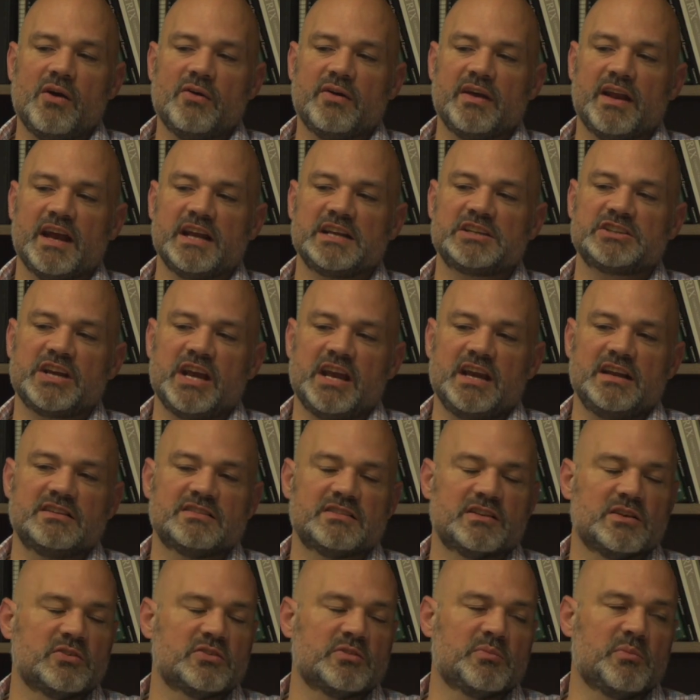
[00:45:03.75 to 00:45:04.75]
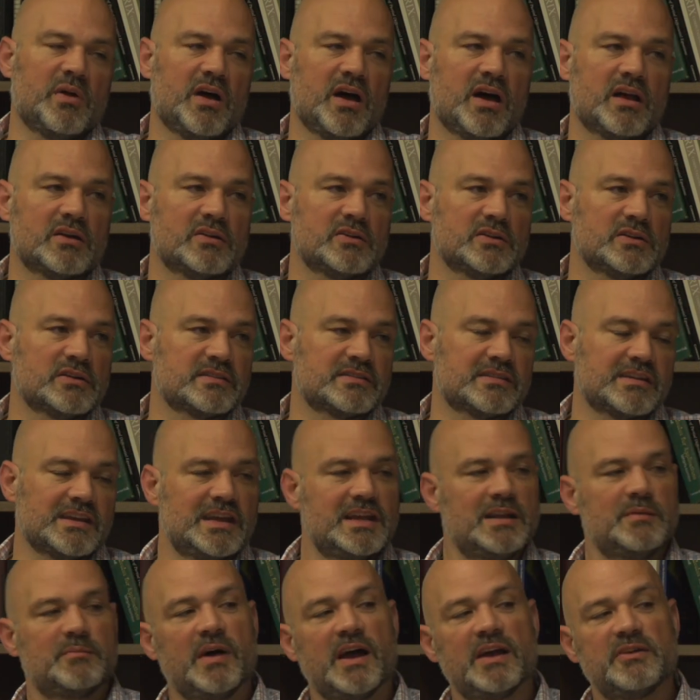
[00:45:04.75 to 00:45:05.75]
can I change those models
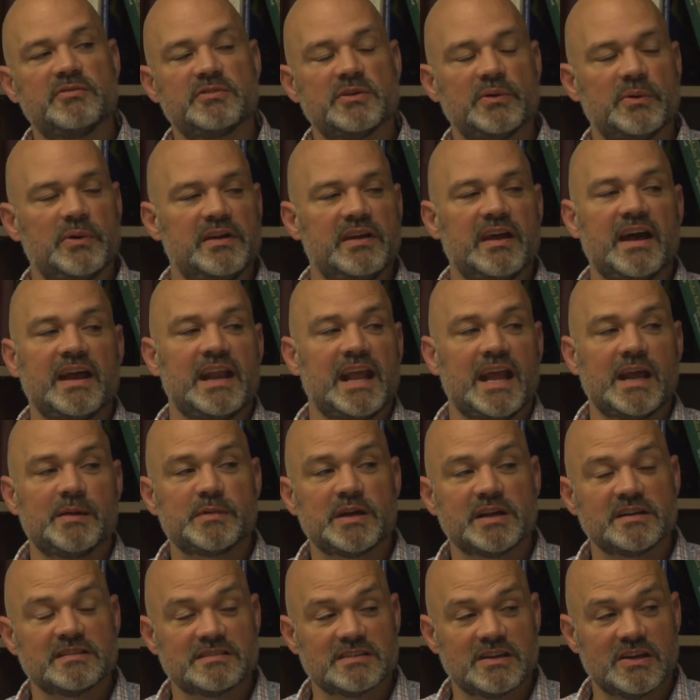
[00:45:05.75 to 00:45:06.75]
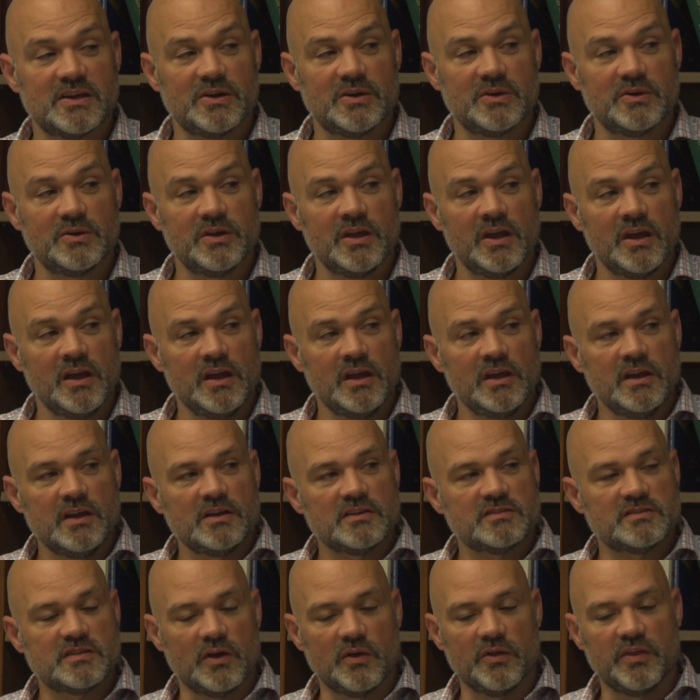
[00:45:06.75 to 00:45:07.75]
in my fluid dynamics code
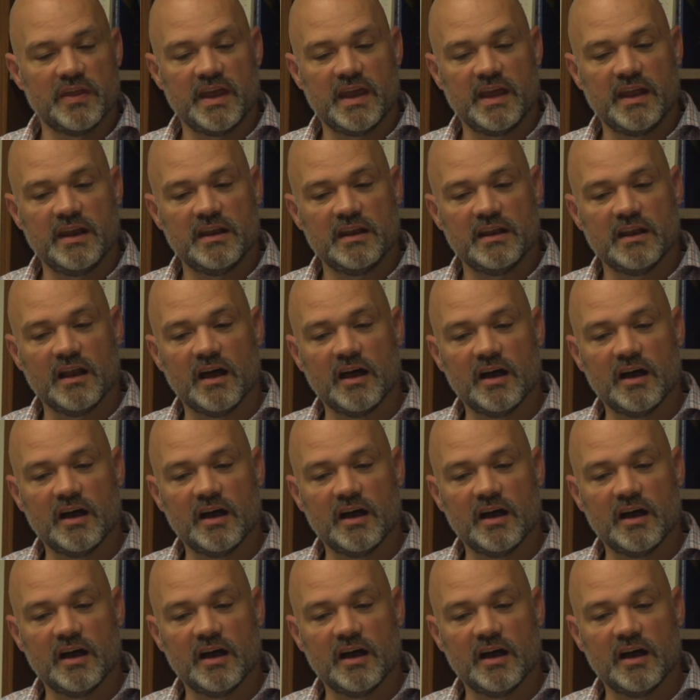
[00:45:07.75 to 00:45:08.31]
so that